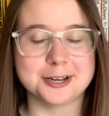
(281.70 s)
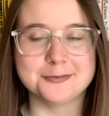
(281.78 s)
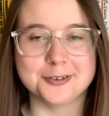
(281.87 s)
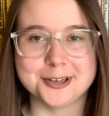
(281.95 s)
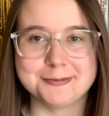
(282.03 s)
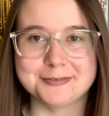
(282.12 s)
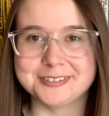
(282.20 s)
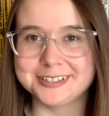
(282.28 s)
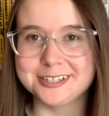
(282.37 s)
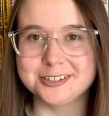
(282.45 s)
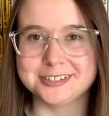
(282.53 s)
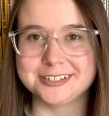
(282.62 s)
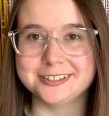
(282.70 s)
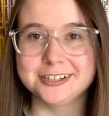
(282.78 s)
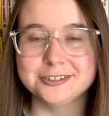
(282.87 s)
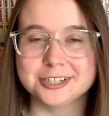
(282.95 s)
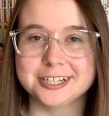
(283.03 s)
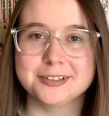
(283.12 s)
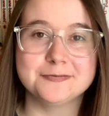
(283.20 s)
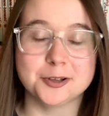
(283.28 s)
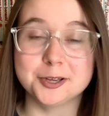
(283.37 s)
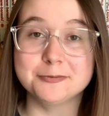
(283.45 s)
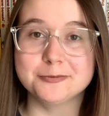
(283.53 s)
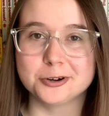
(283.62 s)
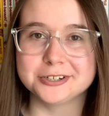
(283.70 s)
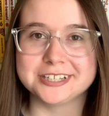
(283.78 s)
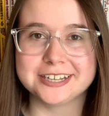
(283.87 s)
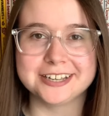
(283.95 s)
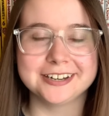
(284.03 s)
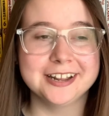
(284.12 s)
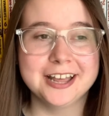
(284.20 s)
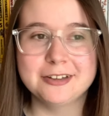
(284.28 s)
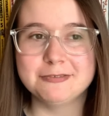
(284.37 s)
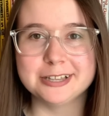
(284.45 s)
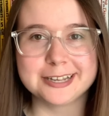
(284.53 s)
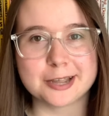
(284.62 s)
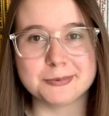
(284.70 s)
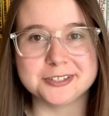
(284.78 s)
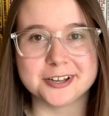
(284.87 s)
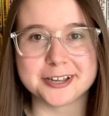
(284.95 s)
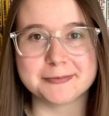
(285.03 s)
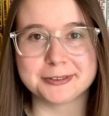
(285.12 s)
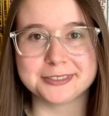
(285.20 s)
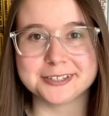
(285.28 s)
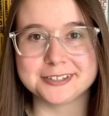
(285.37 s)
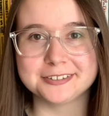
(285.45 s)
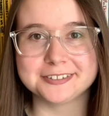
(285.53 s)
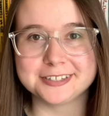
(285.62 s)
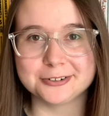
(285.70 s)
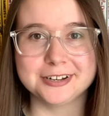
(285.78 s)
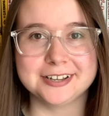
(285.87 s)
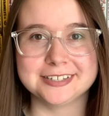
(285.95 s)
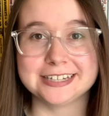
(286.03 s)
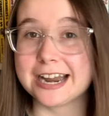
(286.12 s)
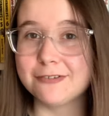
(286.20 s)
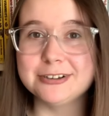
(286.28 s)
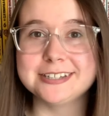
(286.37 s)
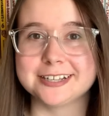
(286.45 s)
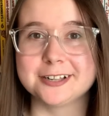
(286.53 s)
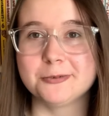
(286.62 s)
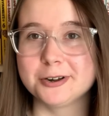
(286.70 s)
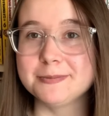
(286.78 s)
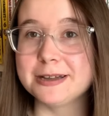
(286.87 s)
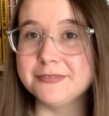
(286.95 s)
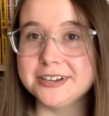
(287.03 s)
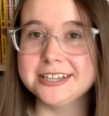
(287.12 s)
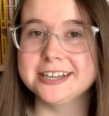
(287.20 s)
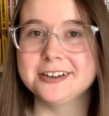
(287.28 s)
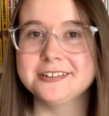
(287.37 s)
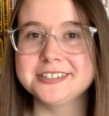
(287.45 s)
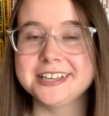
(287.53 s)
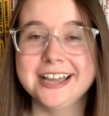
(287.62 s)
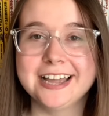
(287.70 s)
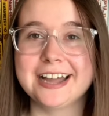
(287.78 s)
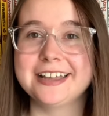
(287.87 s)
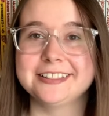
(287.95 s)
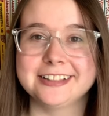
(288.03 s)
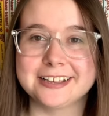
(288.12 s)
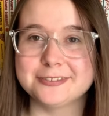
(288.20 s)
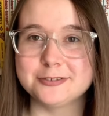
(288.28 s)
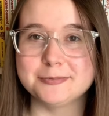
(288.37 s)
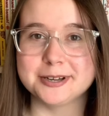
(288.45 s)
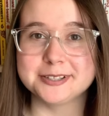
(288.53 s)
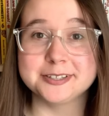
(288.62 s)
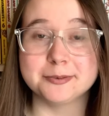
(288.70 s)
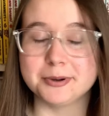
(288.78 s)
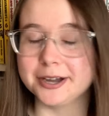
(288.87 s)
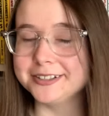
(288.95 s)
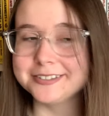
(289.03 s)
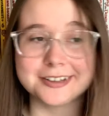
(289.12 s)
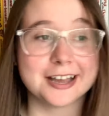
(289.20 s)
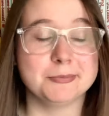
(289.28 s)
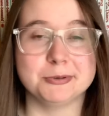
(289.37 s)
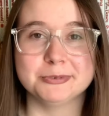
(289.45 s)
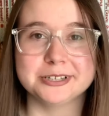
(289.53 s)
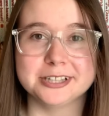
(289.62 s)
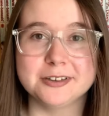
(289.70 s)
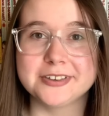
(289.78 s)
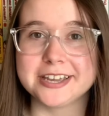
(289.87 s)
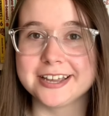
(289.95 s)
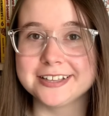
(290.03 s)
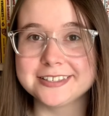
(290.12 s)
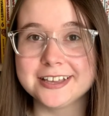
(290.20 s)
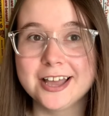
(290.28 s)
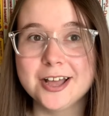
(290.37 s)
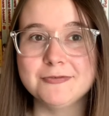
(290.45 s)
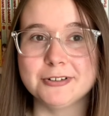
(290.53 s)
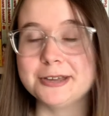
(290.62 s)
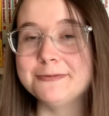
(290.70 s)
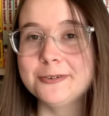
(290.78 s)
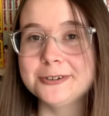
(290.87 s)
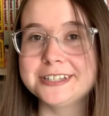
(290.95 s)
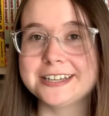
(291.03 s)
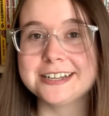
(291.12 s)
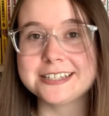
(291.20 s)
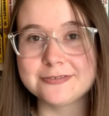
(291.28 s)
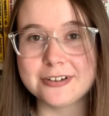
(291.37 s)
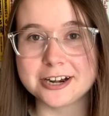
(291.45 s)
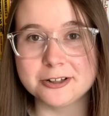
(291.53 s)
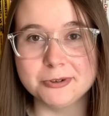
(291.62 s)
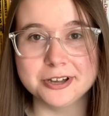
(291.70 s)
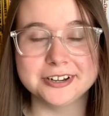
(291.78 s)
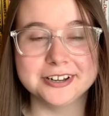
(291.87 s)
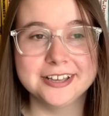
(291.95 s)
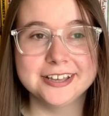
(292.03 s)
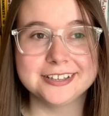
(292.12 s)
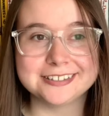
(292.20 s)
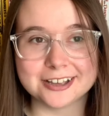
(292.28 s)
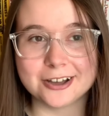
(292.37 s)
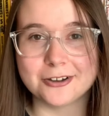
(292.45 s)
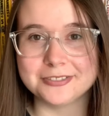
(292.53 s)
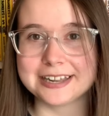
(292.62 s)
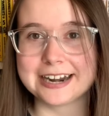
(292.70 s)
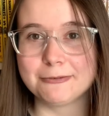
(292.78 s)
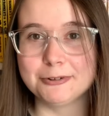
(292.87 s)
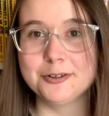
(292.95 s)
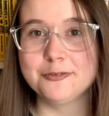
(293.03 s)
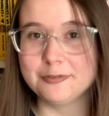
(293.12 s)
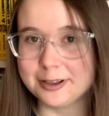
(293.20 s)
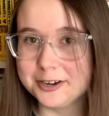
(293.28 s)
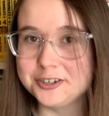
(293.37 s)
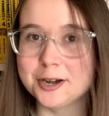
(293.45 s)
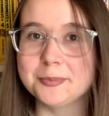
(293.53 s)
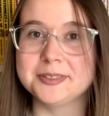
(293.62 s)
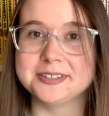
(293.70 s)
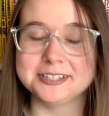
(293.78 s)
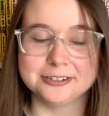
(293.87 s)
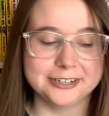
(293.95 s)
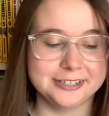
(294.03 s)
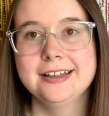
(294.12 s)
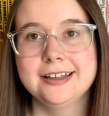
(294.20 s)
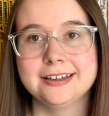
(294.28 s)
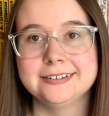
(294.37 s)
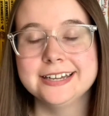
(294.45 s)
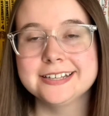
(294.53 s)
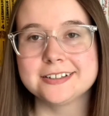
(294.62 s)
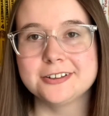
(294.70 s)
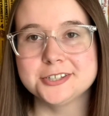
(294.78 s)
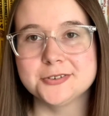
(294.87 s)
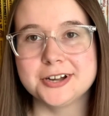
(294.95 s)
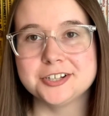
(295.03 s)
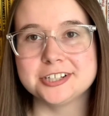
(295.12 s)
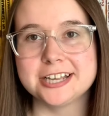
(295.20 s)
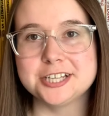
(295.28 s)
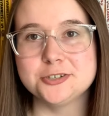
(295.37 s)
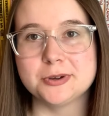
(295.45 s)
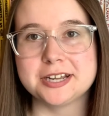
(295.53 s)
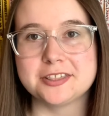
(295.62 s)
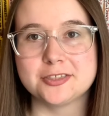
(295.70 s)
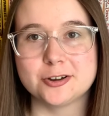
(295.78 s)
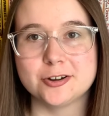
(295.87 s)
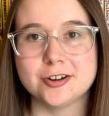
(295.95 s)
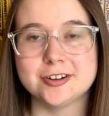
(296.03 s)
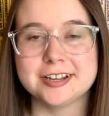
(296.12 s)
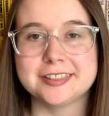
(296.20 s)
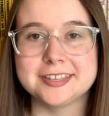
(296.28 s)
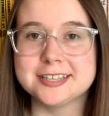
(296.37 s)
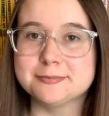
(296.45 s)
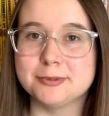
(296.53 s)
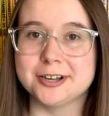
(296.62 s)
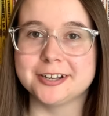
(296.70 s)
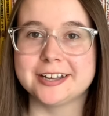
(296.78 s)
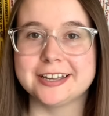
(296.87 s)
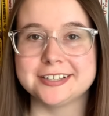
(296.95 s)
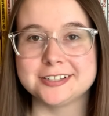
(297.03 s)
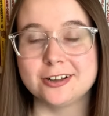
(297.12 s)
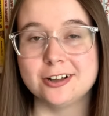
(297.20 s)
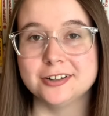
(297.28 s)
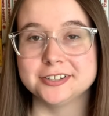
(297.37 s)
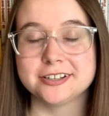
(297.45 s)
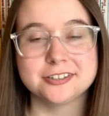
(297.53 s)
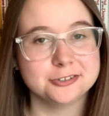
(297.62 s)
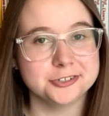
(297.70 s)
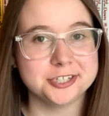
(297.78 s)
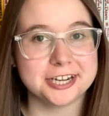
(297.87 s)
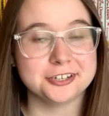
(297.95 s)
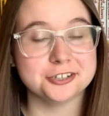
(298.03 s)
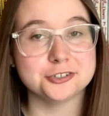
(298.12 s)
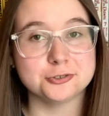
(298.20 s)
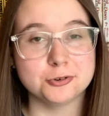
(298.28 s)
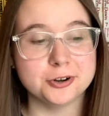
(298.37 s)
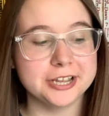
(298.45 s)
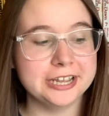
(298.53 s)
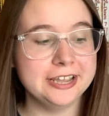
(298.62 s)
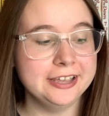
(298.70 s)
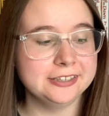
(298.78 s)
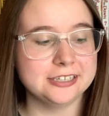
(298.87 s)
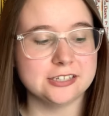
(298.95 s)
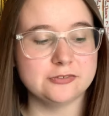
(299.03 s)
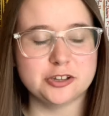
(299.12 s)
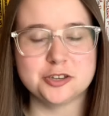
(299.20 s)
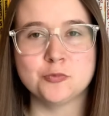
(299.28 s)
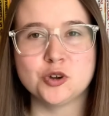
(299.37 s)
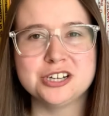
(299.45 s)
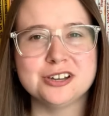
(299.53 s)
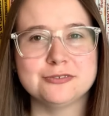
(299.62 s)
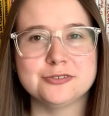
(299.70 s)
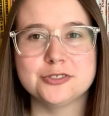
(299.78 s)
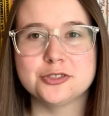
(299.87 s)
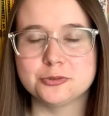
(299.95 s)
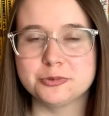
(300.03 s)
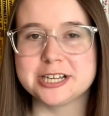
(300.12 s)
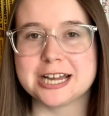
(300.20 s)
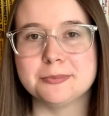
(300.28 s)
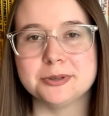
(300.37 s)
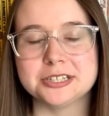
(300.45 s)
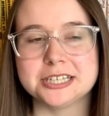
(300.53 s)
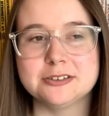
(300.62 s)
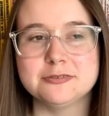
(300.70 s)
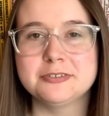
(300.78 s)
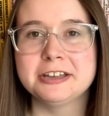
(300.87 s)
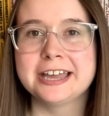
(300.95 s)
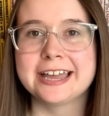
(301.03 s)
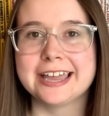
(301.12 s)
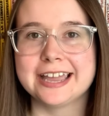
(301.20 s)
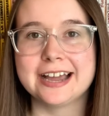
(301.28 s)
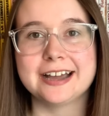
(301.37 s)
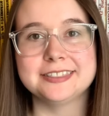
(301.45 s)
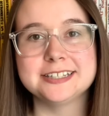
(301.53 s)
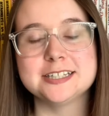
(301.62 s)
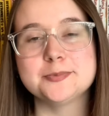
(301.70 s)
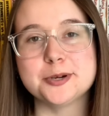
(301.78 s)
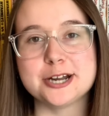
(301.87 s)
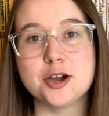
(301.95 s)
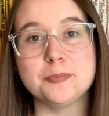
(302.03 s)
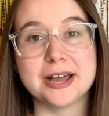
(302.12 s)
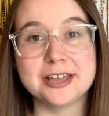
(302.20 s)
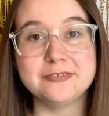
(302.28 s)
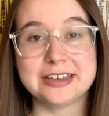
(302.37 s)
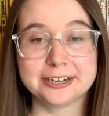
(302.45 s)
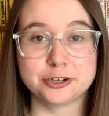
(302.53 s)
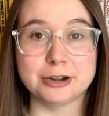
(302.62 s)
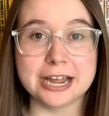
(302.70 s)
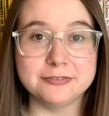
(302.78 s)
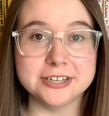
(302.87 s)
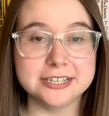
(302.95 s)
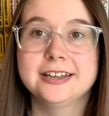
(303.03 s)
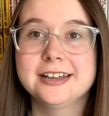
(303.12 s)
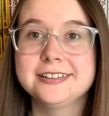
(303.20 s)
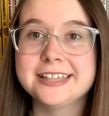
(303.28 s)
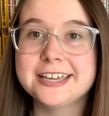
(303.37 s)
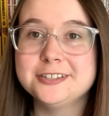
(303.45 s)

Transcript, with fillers: volume of Delicious in Dungeon, volume 14. I feel like I've been talking about this series in every single one of my videos, the last few months, but I've been really loving it. Volume 14 is the final one, so then I will finish up the series. Next, also on July 23rd, this manga is called Search and Destroy. This is volume one of three, I believe, and this is put out by Fantagraphics. They